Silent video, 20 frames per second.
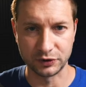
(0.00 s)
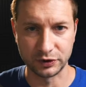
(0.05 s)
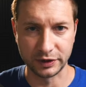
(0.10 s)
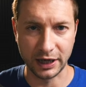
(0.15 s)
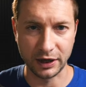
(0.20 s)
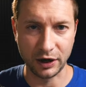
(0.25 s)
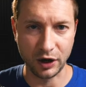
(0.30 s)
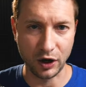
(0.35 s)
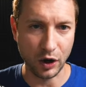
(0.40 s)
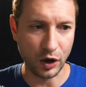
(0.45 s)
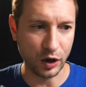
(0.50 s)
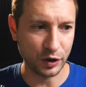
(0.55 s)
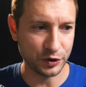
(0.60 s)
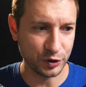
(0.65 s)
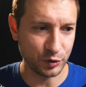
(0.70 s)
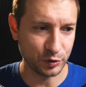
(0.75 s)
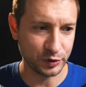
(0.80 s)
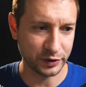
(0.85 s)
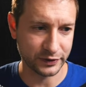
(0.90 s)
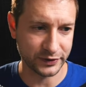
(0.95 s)
So now
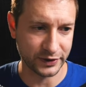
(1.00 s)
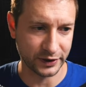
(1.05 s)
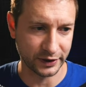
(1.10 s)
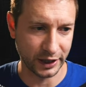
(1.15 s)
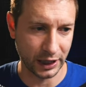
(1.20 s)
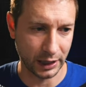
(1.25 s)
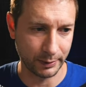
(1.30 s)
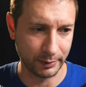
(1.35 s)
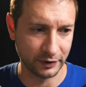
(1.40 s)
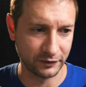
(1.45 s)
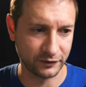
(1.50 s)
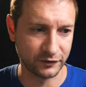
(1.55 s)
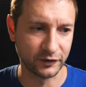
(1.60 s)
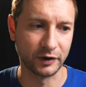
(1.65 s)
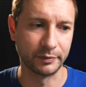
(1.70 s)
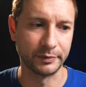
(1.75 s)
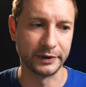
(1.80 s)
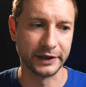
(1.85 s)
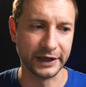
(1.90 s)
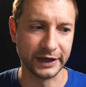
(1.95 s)
all utils are coming
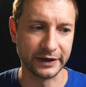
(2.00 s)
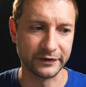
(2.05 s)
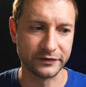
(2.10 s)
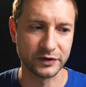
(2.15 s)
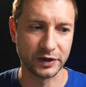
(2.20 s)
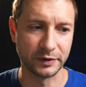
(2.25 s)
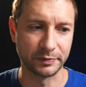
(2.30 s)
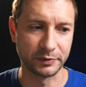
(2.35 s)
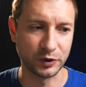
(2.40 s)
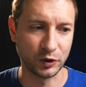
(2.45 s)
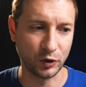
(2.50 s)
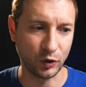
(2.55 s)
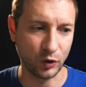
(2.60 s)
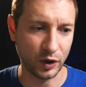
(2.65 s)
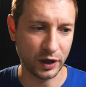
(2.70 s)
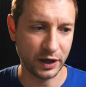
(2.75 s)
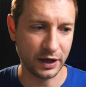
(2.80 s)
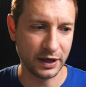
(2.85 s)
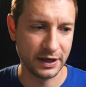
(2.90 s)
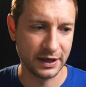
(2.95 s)
from NativeScript
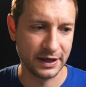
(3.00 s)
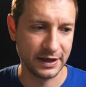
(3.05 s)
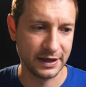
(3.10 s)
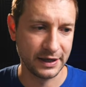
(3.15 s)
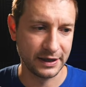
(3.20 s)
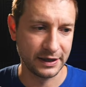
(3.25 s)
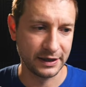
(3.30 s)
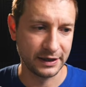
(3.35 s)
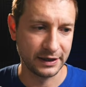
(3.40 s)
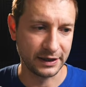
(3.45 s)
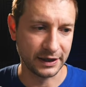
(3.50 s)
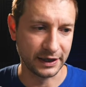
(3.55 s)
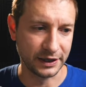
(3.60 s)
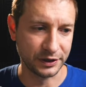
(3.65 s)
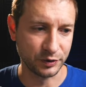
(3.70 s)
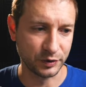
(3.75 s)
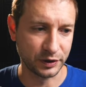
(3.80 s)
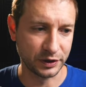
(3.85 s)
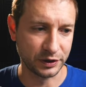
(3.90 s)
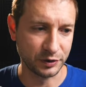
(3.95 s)
core
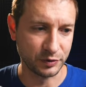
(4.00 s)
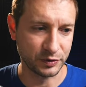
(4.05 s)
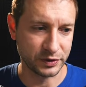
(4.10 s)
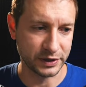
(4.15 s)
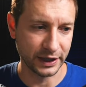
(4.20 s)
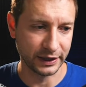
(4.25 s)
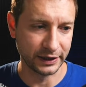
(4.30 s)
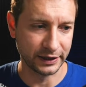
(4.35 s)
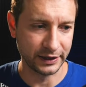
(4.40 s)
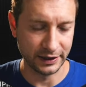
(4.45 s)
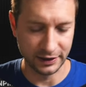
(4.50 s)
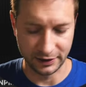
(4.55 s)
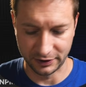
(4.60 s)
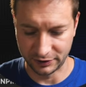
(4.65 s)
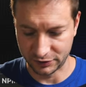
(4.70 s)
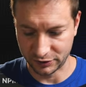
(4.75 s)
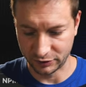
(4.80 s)
and you can use that here.